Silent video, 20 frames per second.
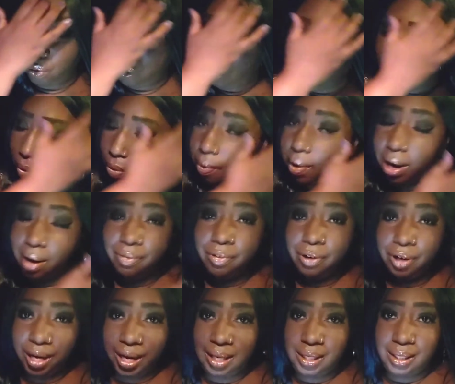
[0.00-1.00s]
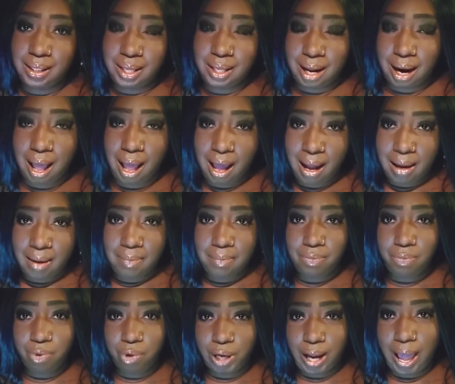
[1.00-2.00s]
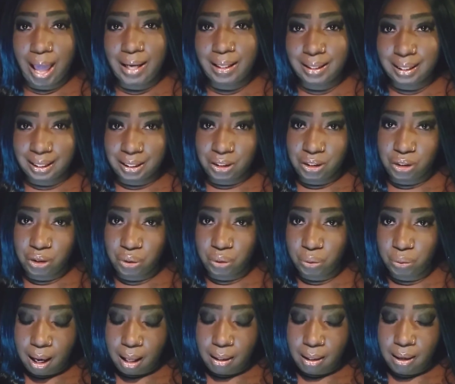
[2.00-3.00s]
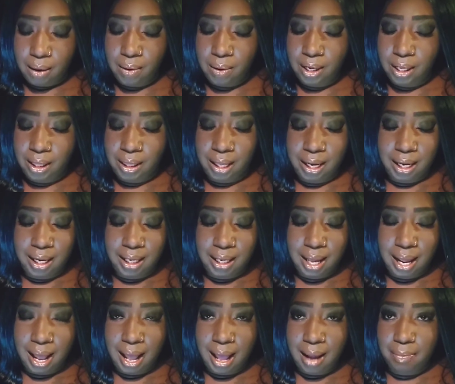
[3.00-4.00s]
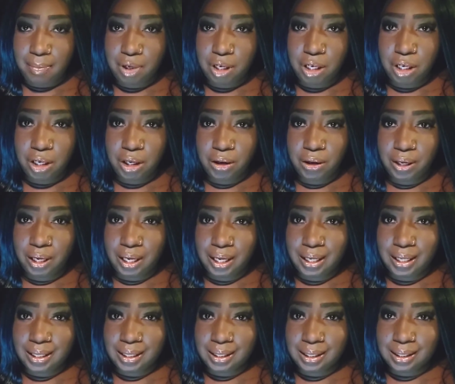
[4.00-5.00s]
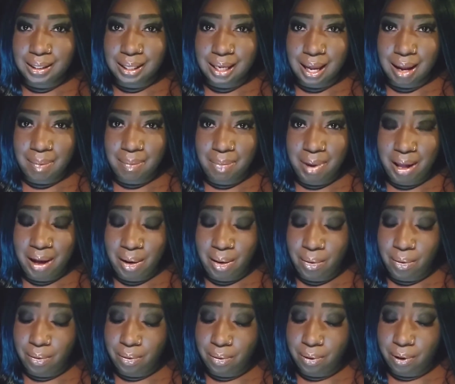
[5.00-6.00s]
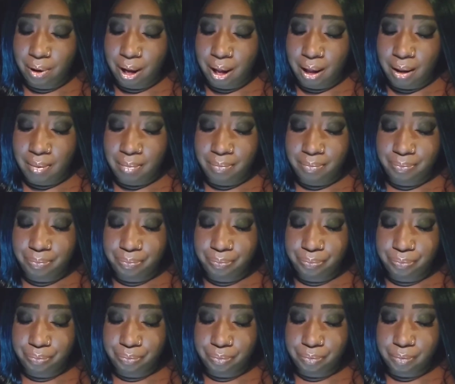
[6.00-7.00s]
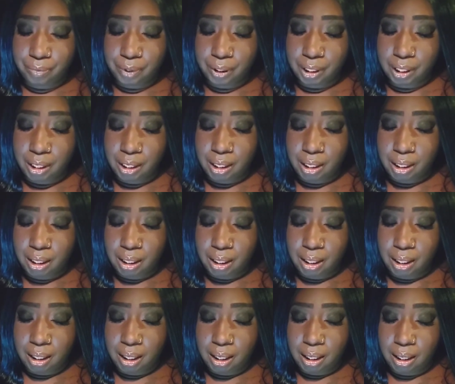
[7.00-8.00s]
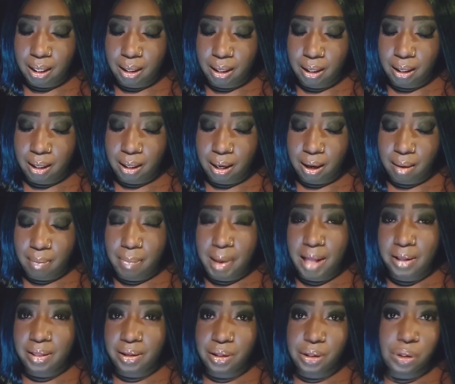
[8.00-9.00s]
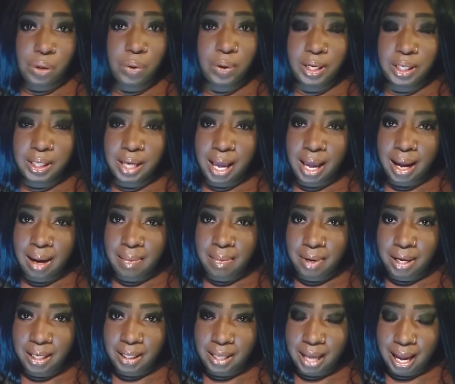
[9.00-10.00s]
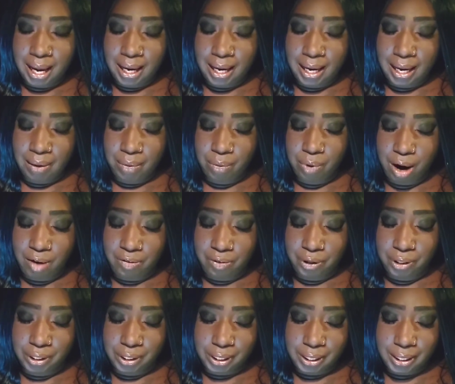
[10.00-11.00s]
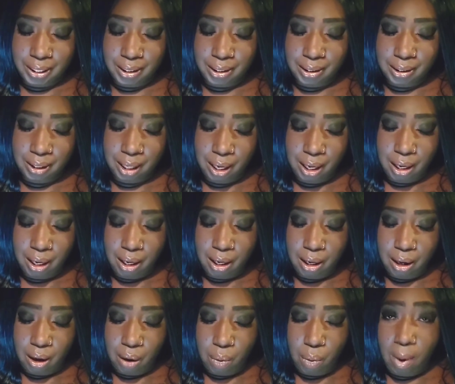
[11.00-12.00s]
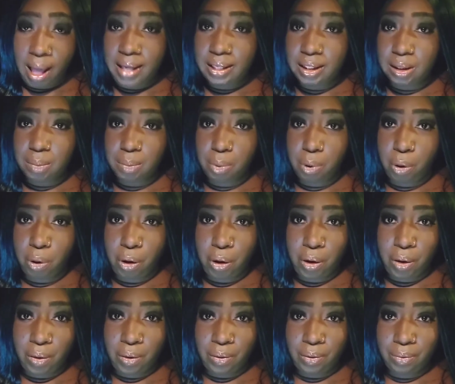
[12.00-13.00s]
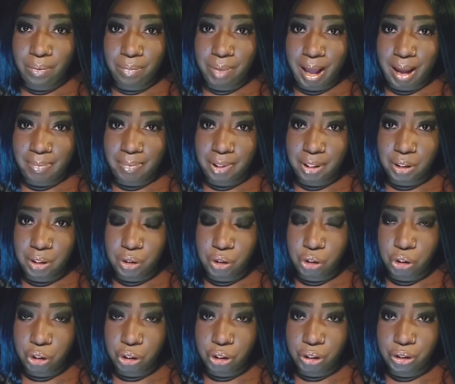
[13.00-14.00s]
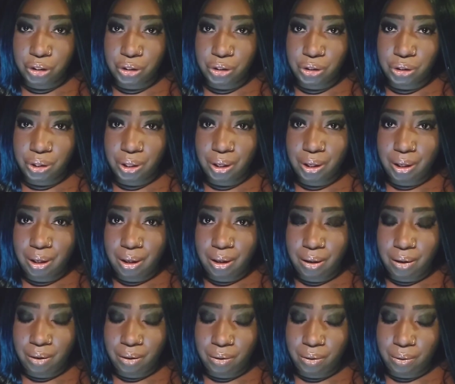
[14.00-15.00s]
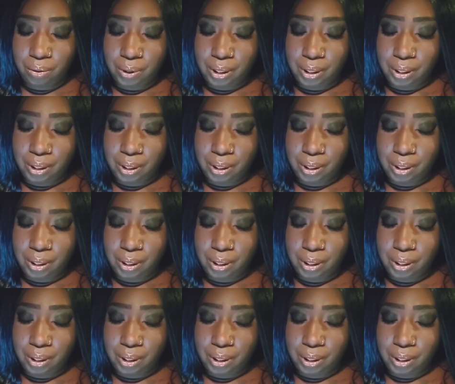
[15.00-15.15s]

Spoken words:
or whatever it is that I'm reacting to. The only thing that I'm curious about the story time is that it references Westboro Baptist Church, who